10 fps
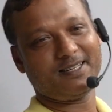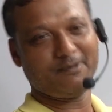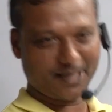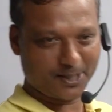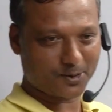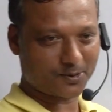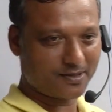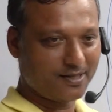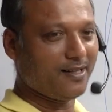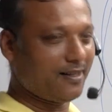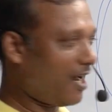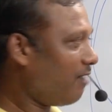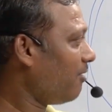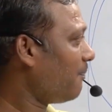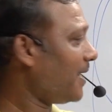You understood? Now
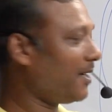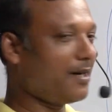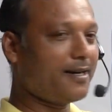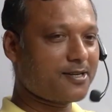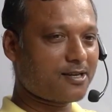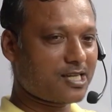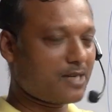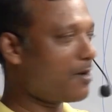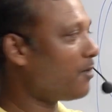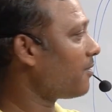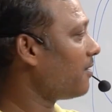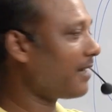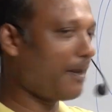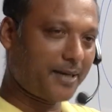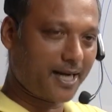we will particularly discuss about
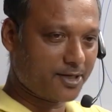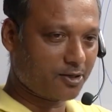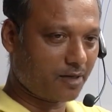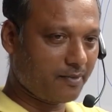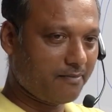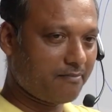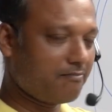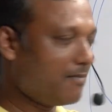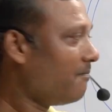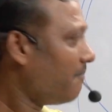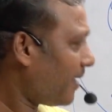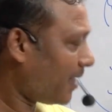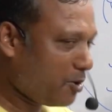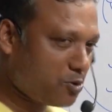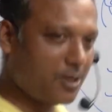capitalist economy. But
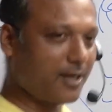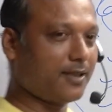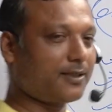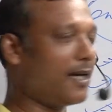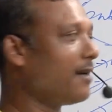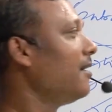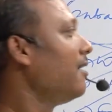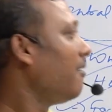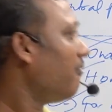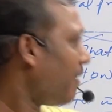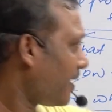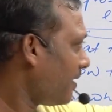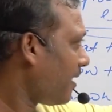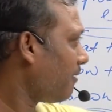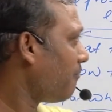you should understand what
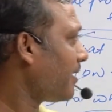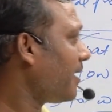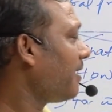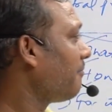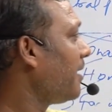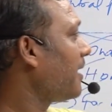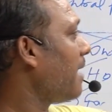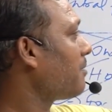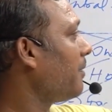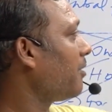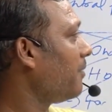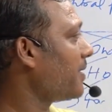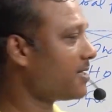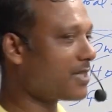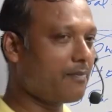are different types of economic
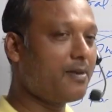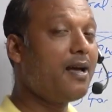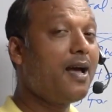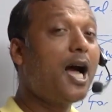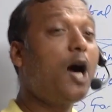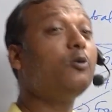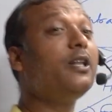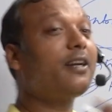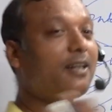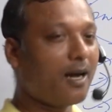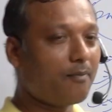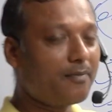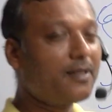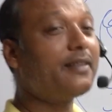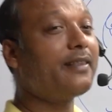system, how they come,
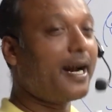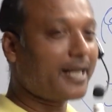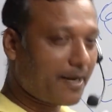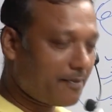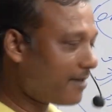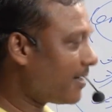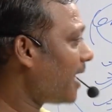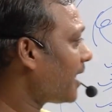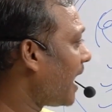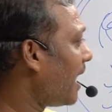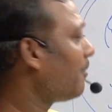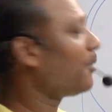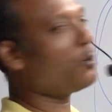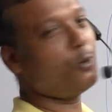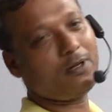that I have
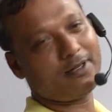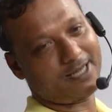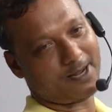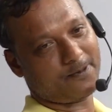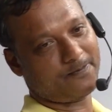told now.